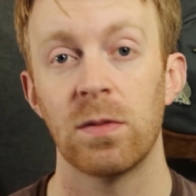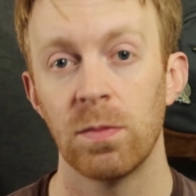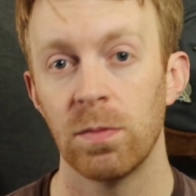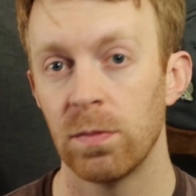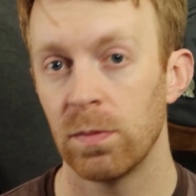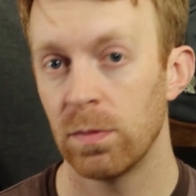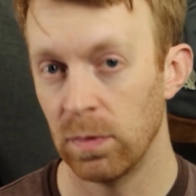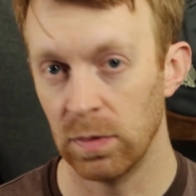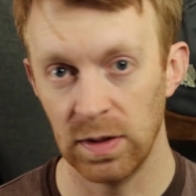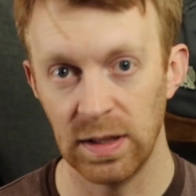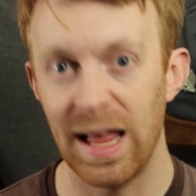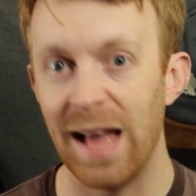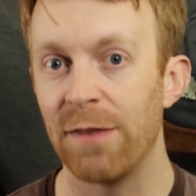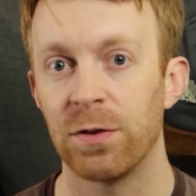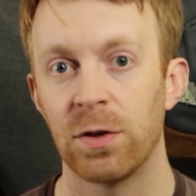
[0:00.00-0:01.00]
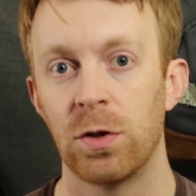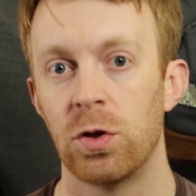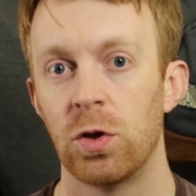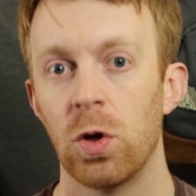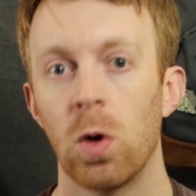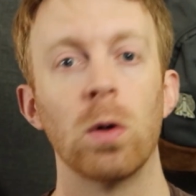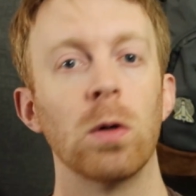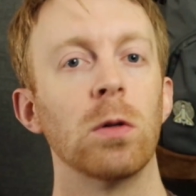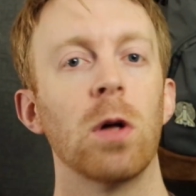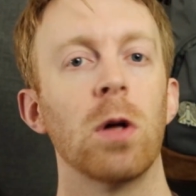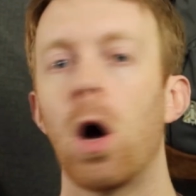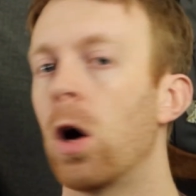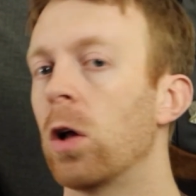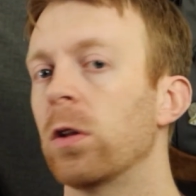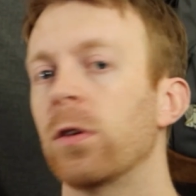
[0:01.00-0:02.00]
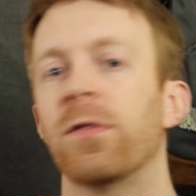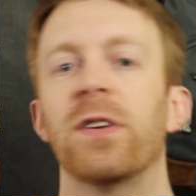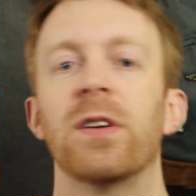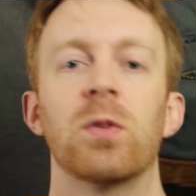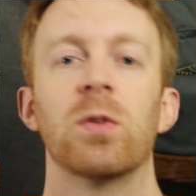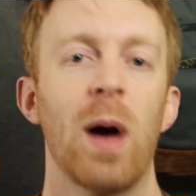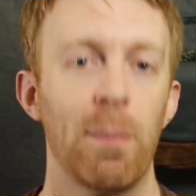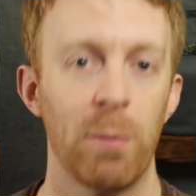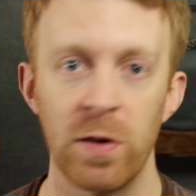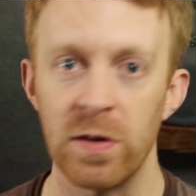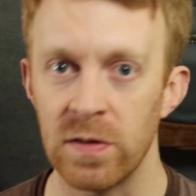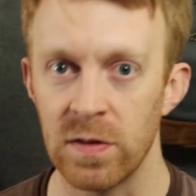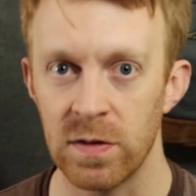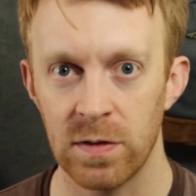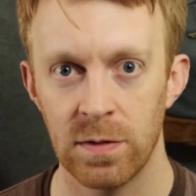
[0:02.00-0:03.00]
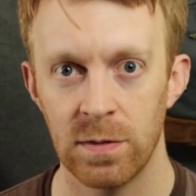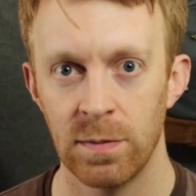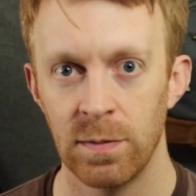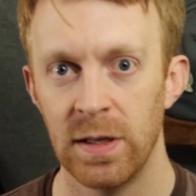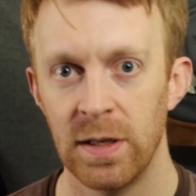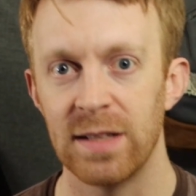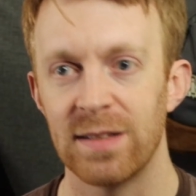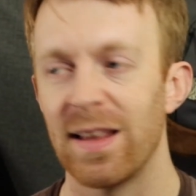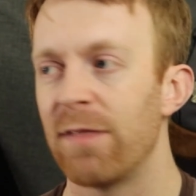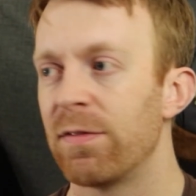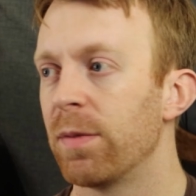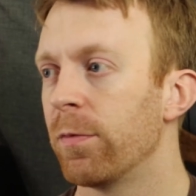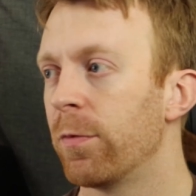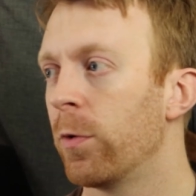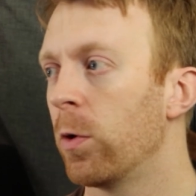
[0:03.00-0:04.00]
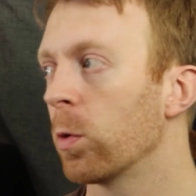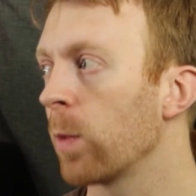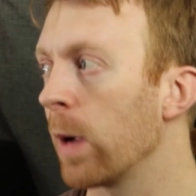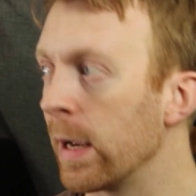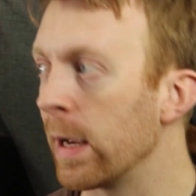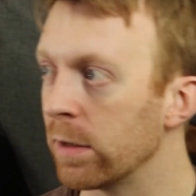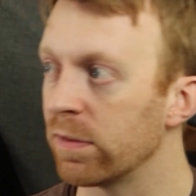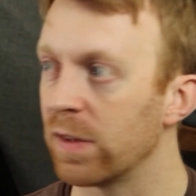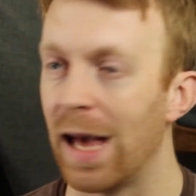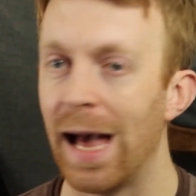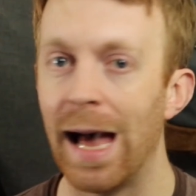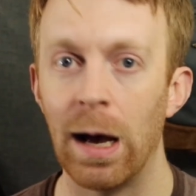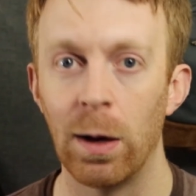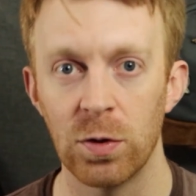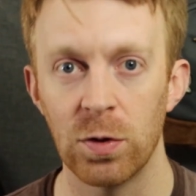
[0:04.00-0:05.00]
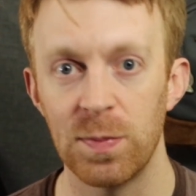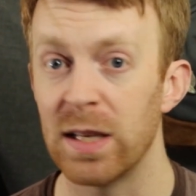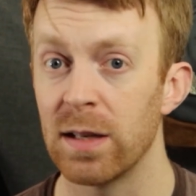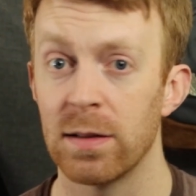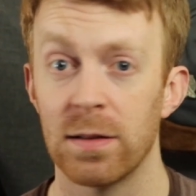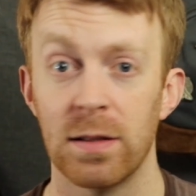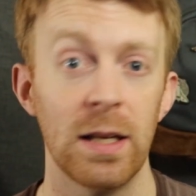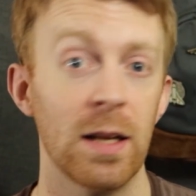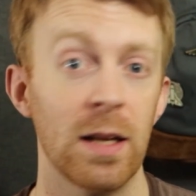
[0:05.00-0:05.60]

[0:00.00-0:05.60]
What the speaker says: left Joel all of his weapons. He's left him full reign of the house because he doesn't